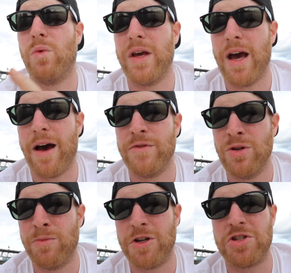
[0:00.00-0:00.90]
we have
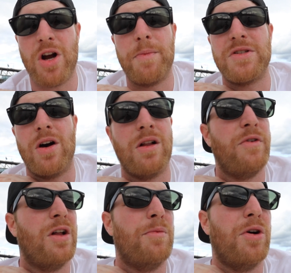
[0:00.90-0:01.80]
new merch drop it's all
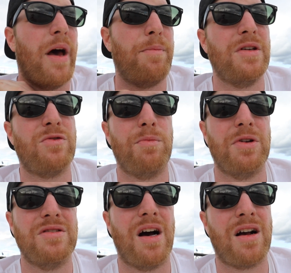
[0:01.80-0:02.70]
available at
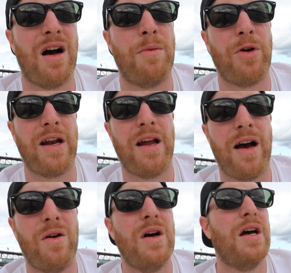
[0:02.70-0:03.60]
bisforbuild.com right now